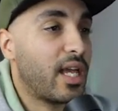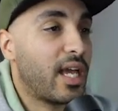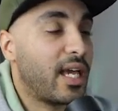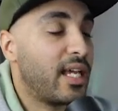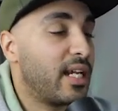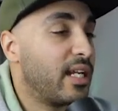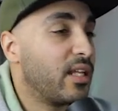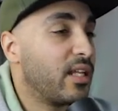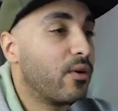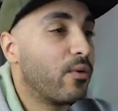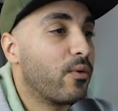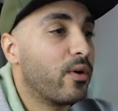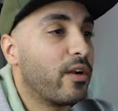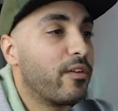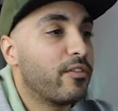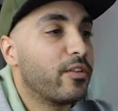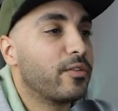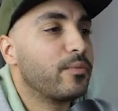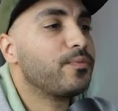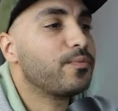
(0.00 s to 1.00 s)
editing or
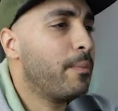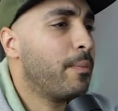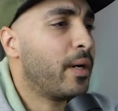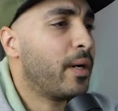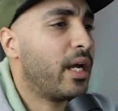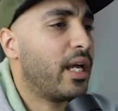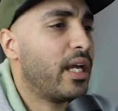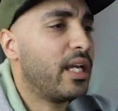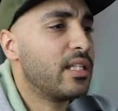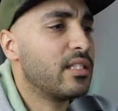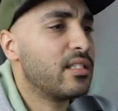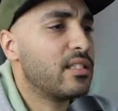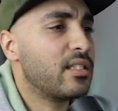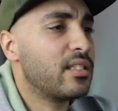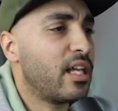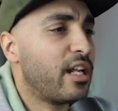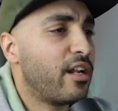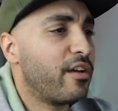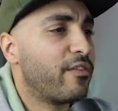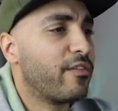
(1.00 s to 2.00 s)
whatever. But
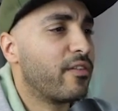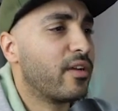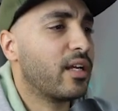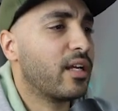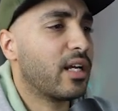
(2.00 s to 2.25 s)
instead of